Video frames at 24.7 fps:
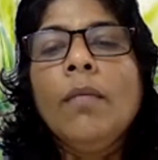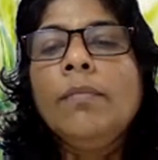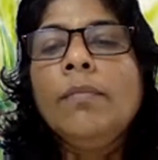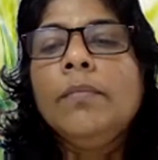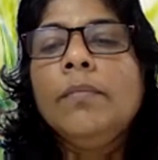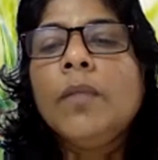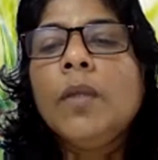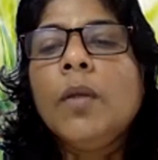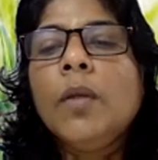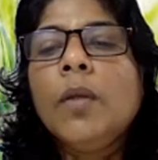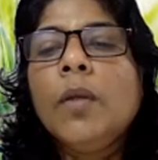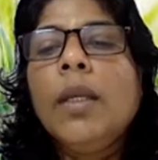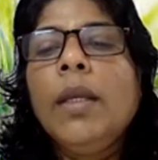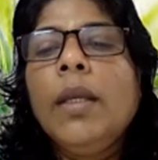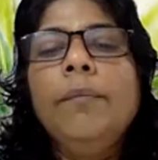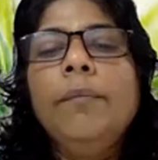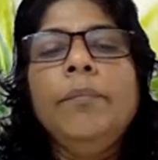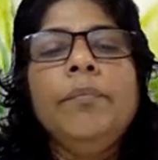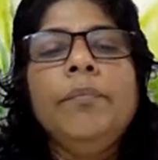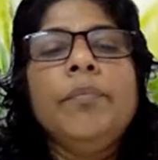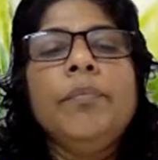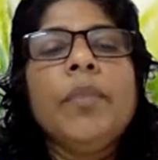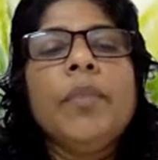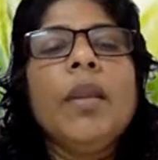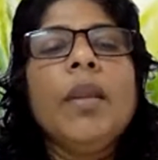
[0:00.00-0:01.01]
Okay,
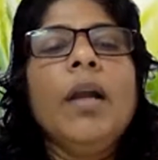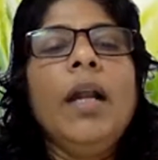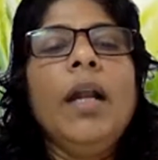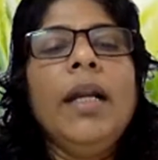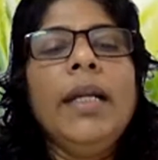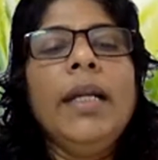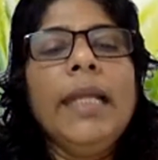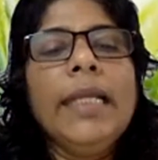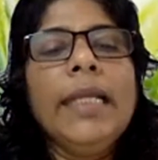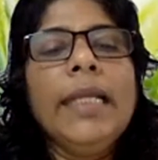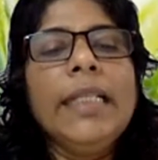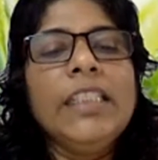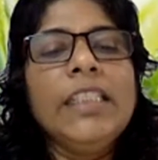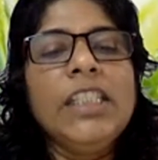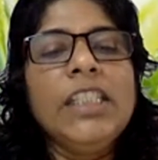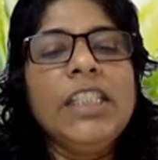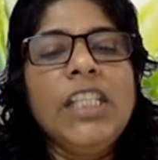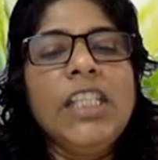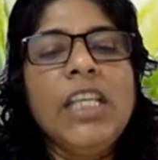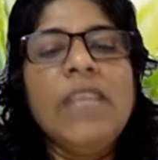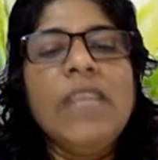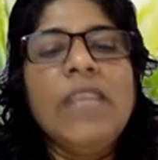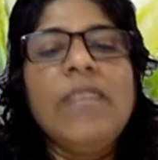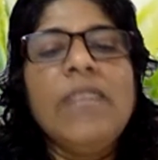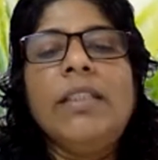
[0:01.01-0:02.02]
and next
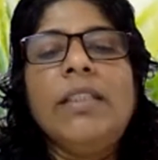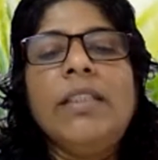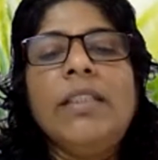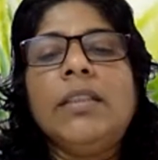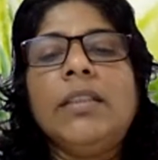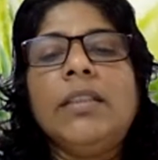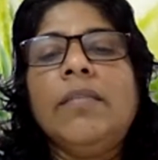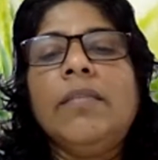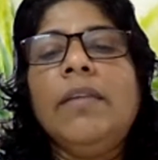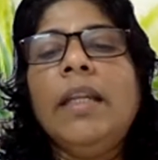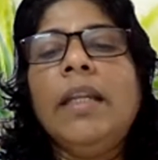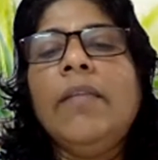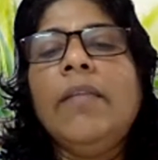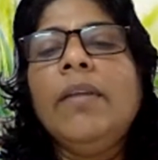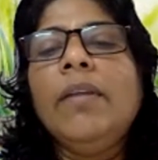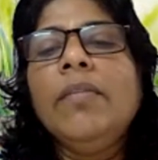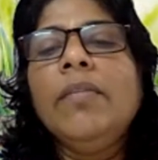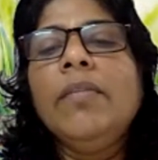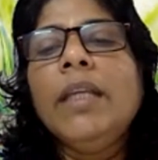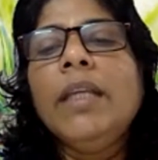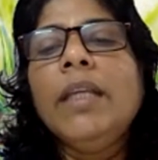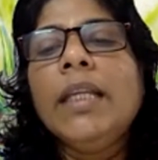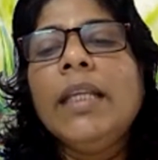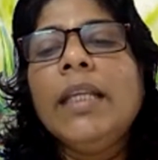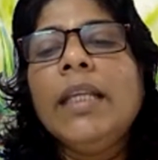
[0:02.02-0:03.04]
sequence. Whenever
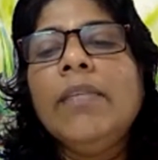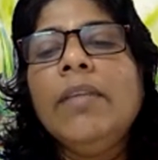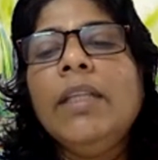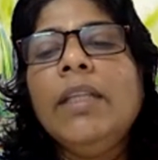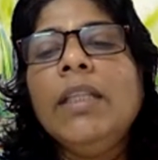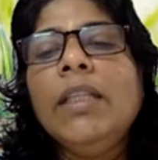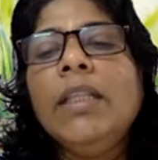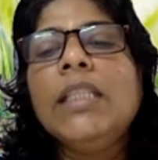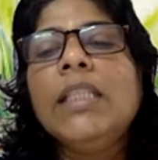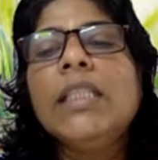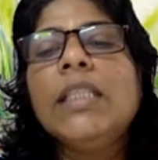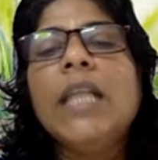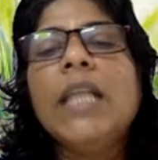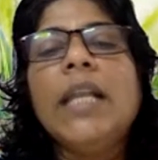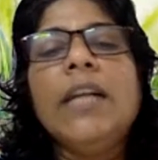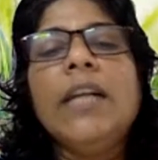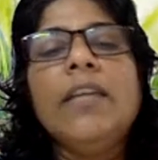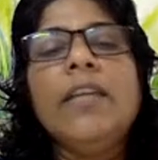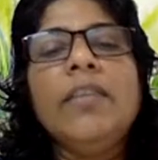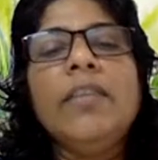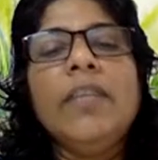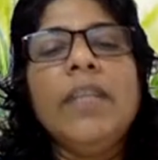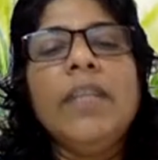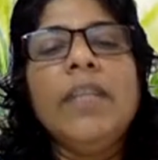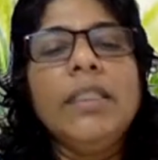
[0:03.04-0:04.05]
we are giving this kind
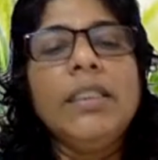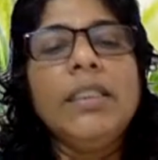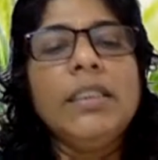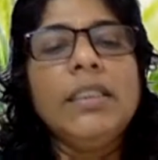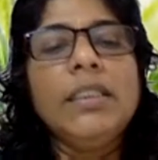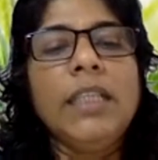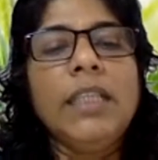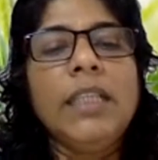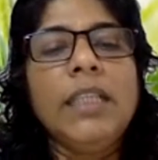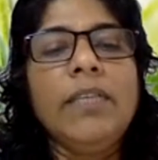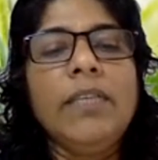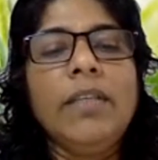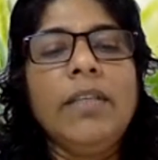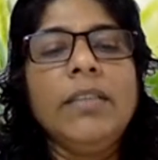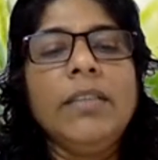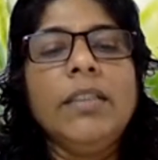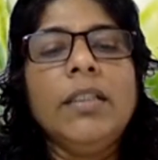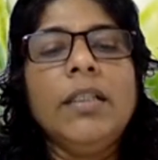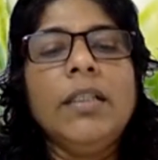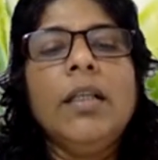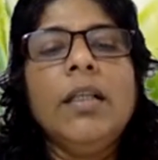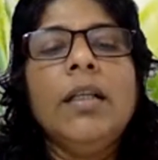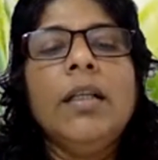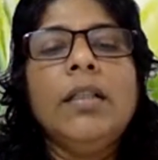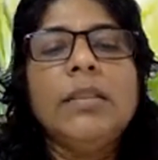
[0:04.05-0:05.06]
of test sequence,
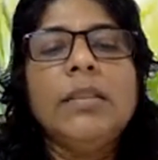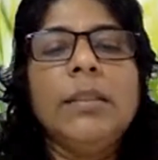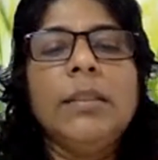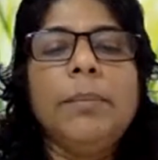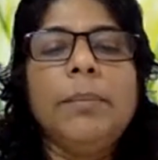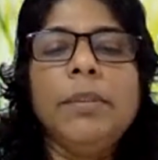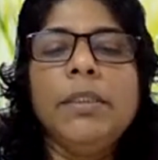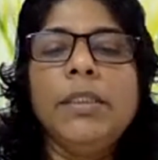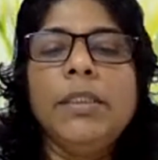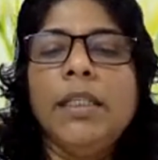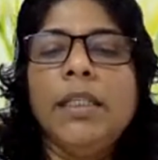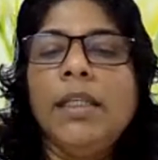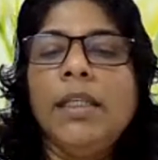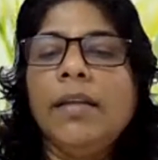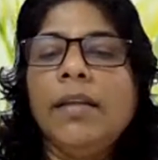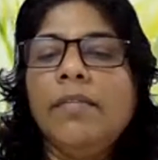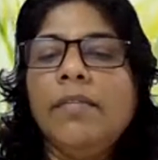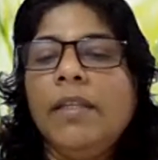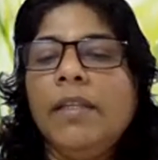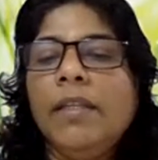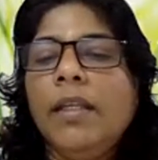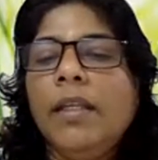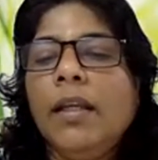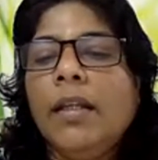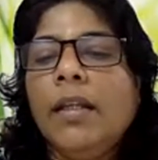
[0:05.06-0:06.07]
suppose here
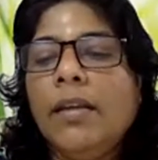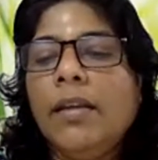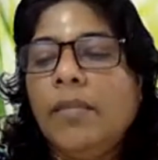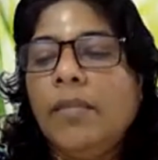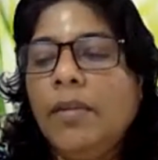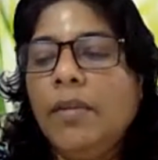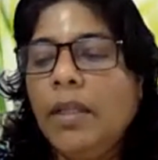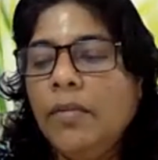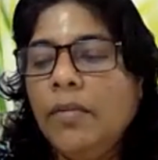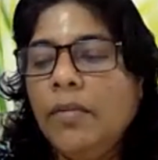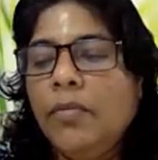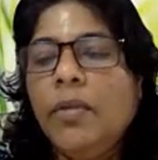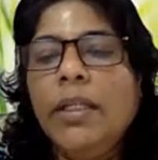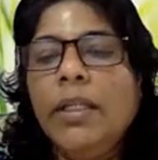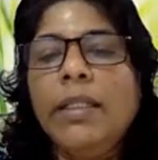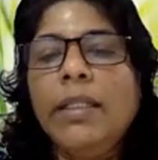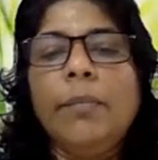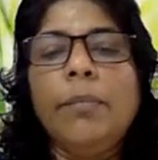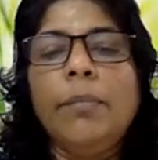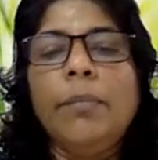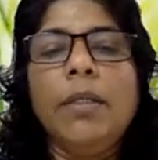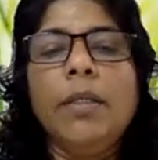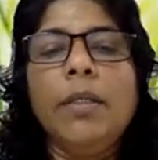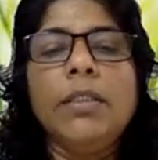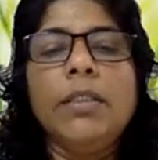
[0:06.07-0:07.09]
we are giving 5
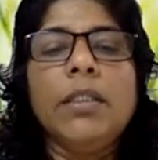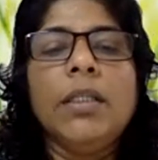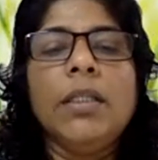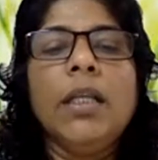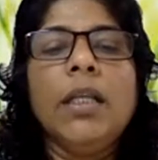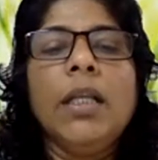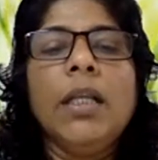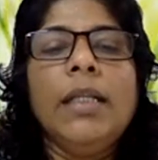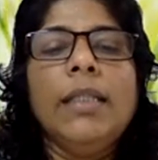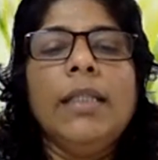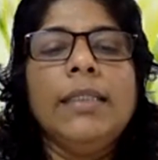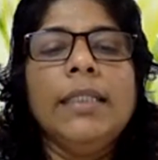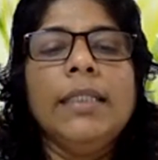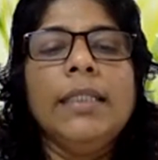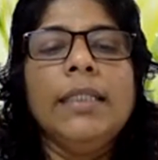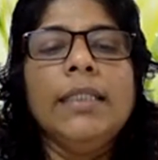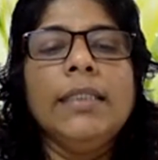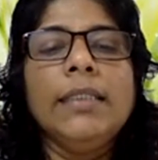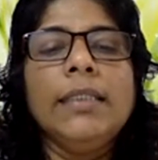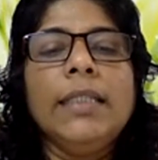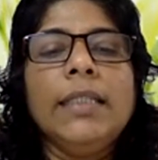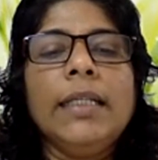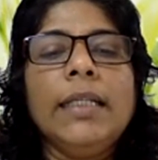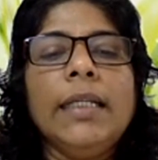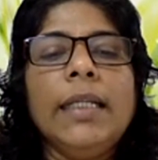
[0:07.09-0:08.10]
numbers 6,
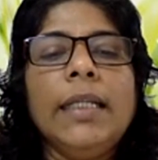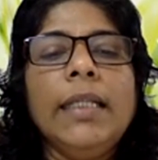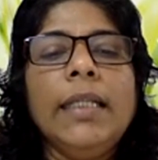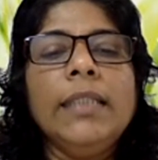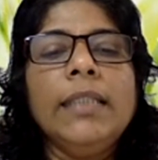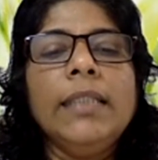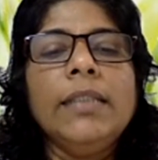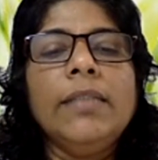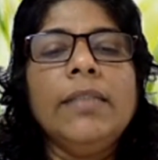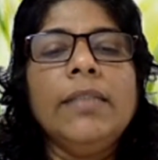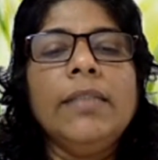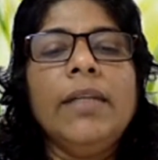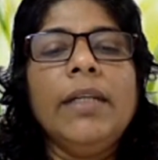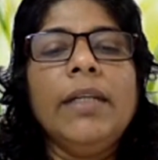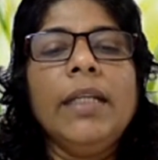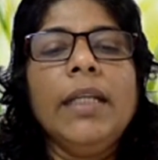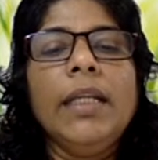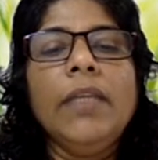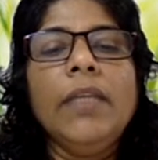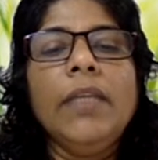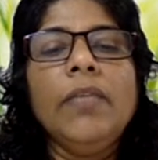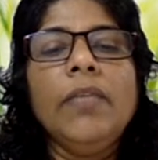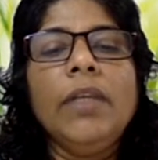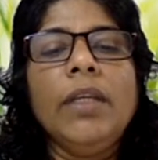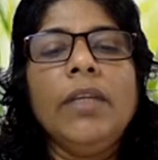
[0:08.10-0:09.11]
13,
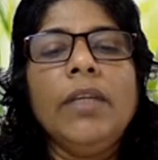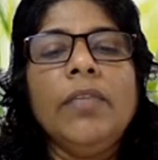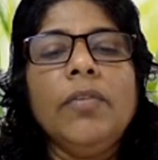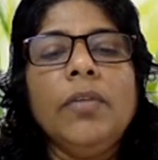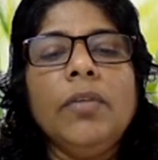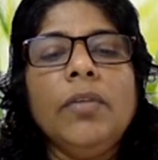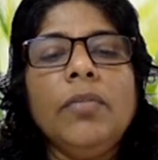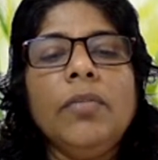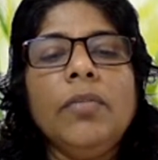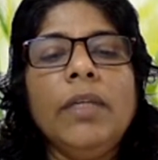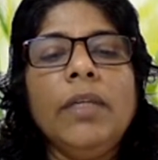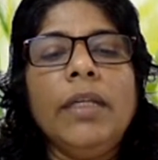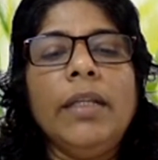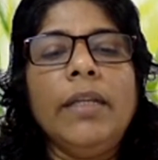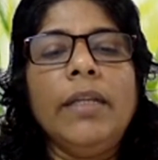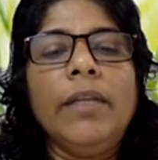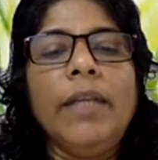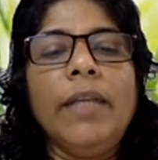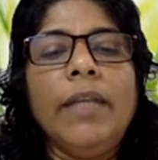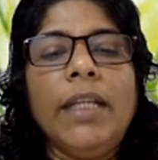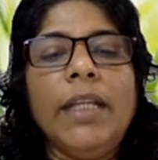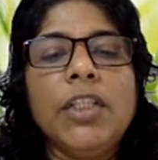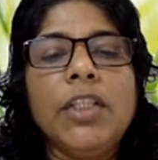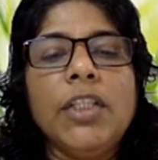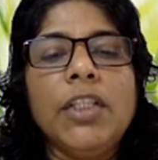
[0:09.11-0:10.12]
17, 24,
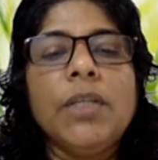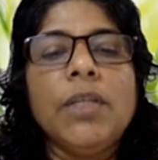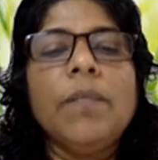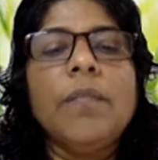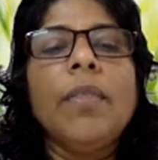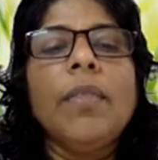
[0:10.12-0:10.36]
28.